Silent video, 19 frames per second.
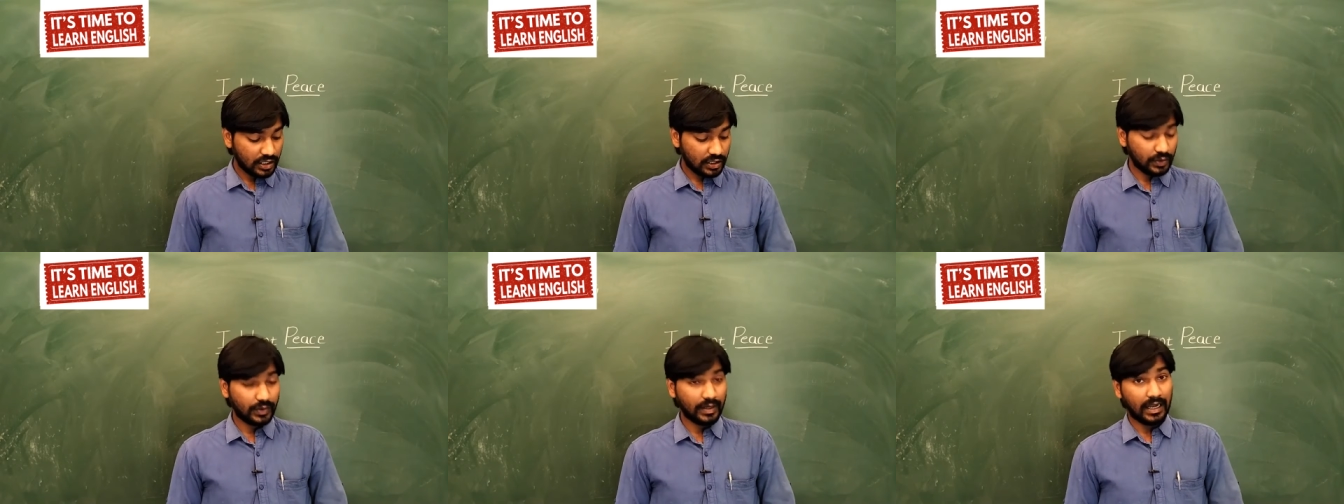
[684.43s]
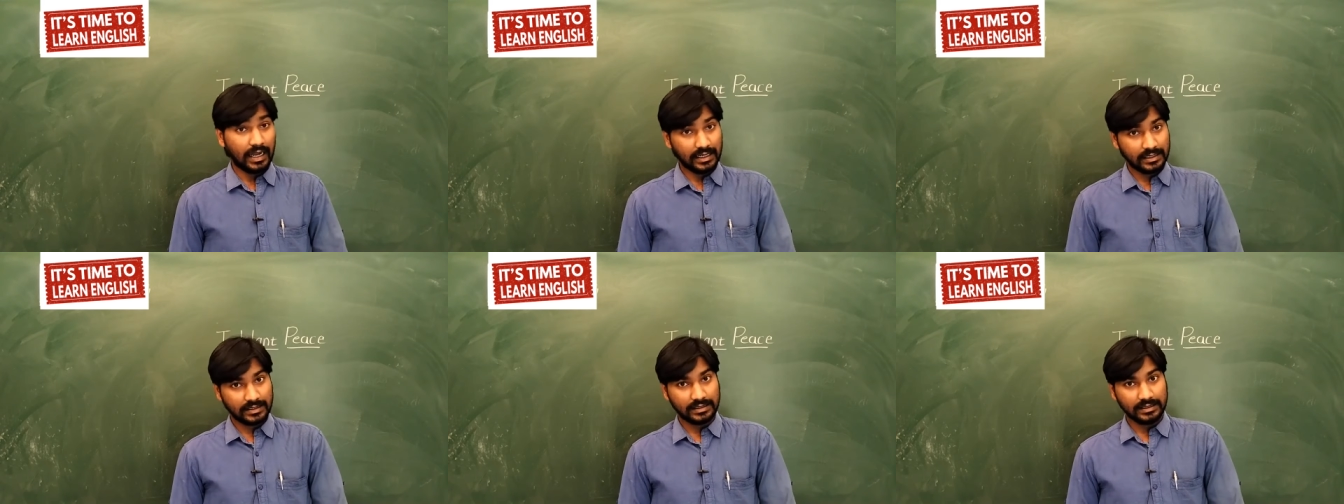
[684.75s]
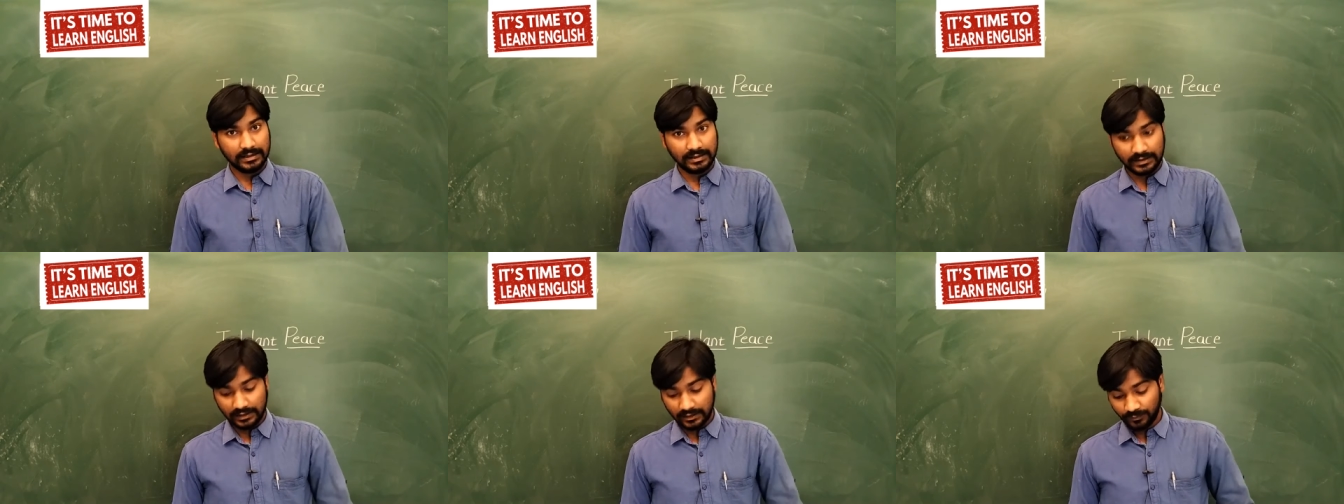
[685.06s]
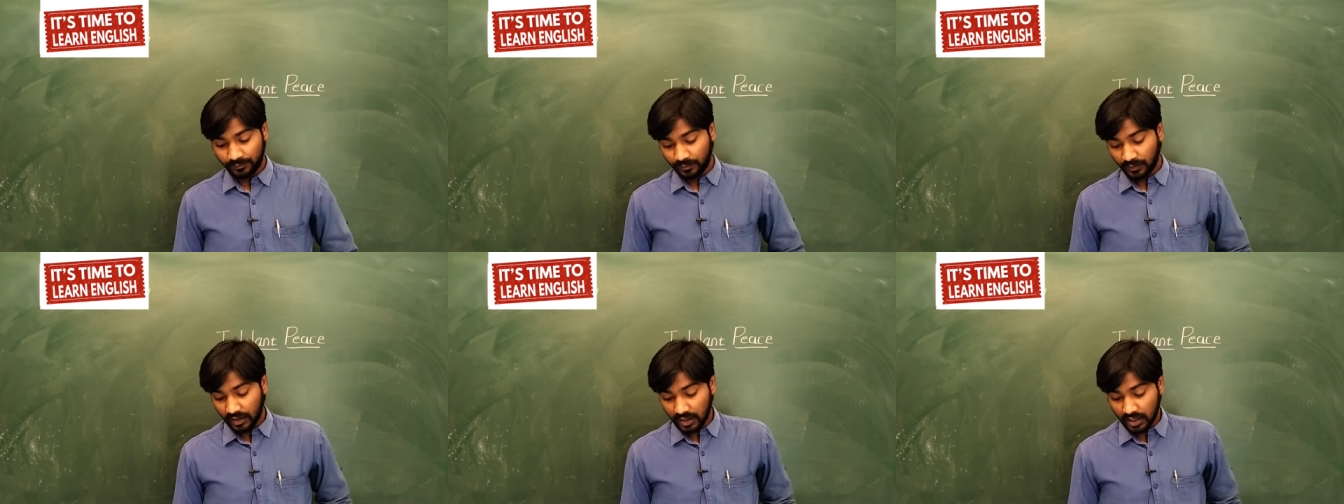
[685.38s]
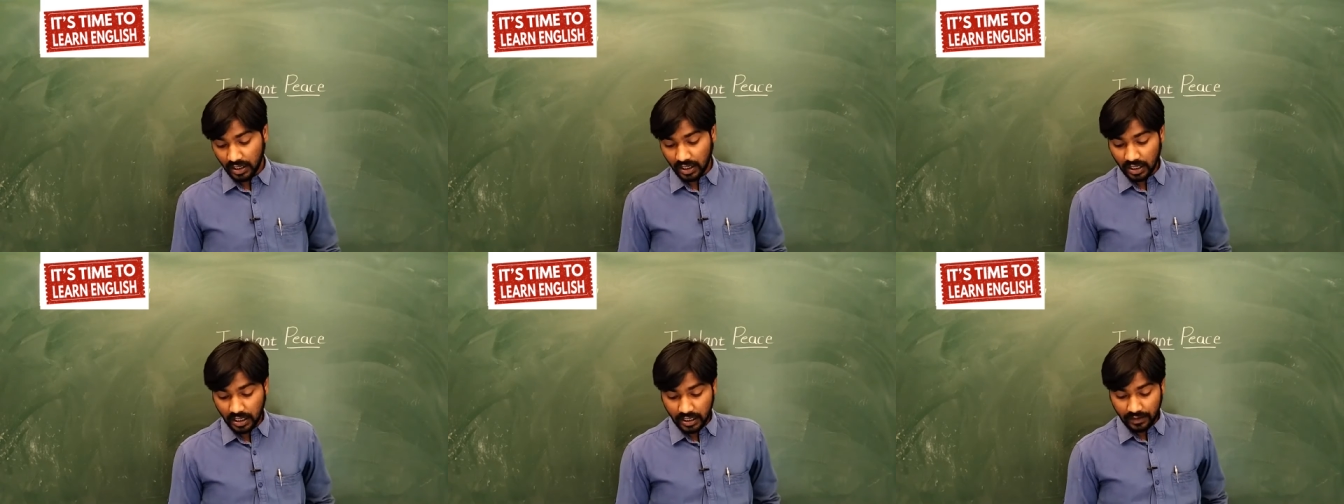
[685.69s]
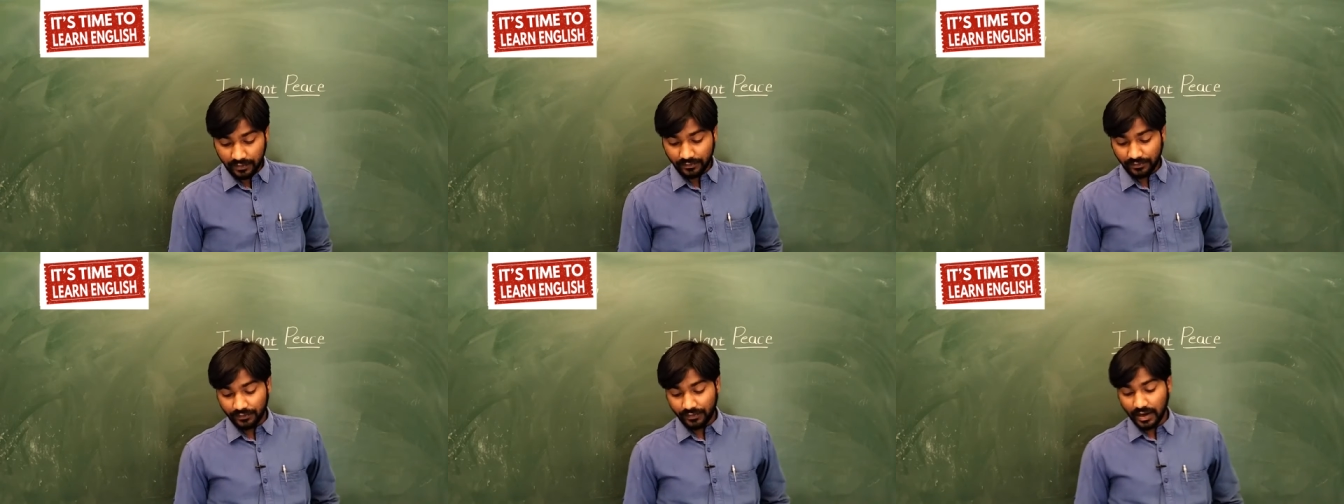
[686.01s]
to discuss
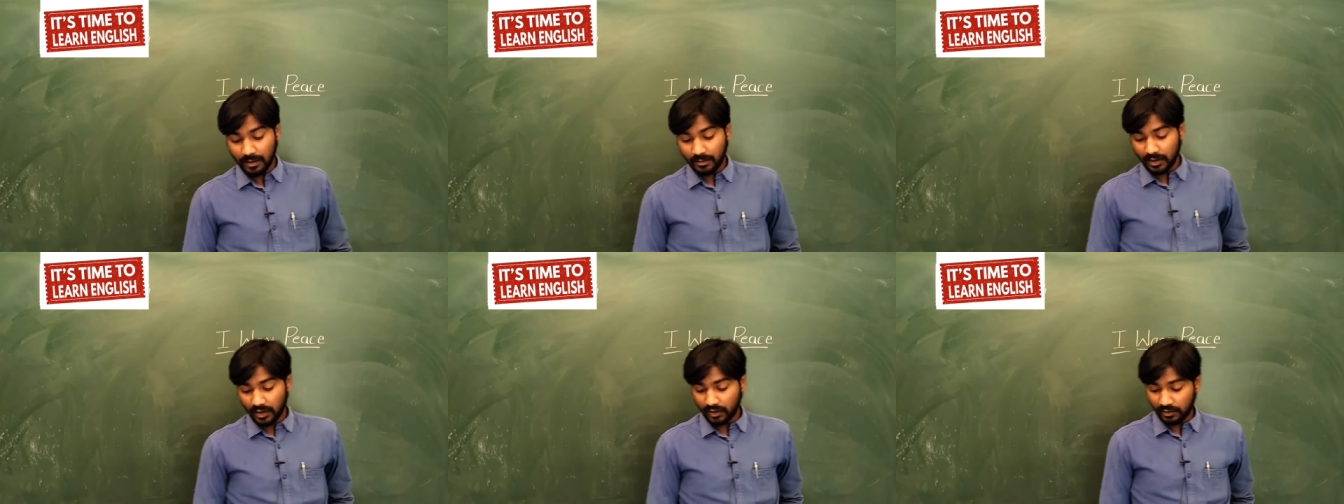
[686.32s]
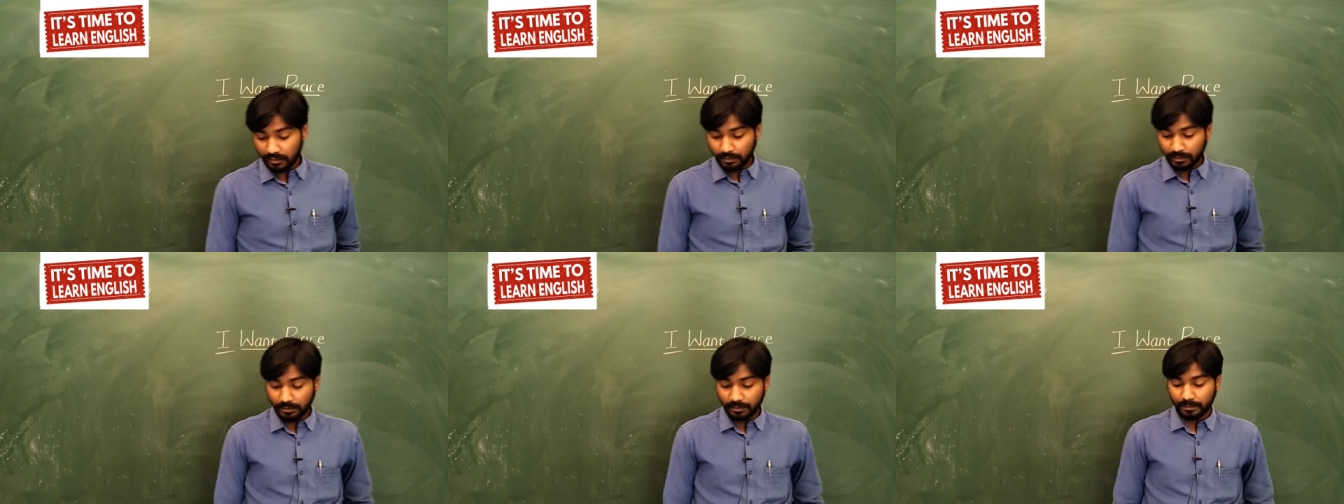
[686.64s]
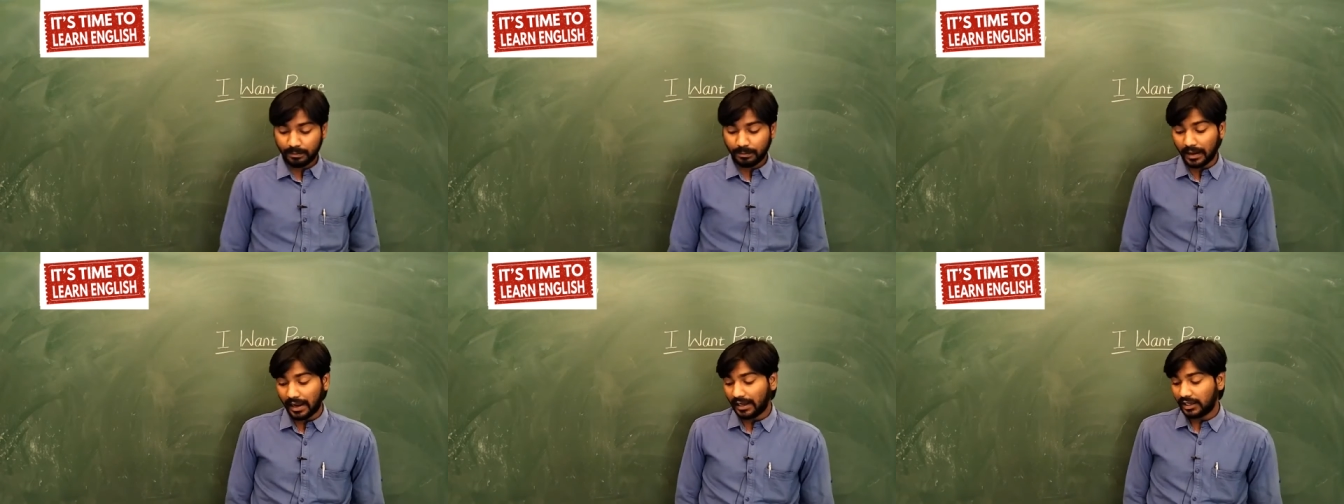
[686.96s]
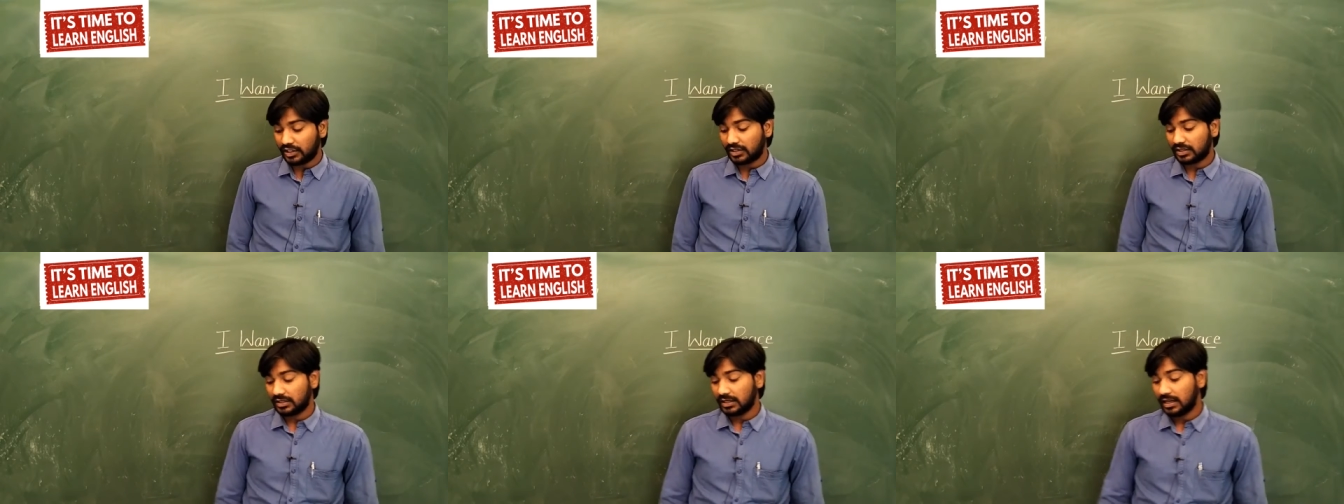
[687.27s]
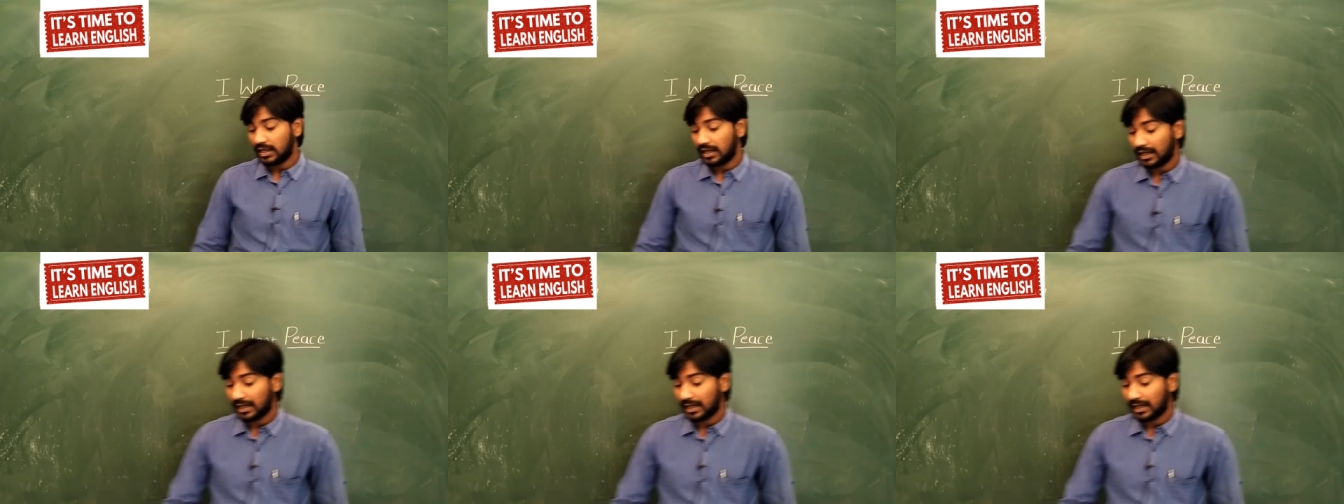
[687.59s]
from your page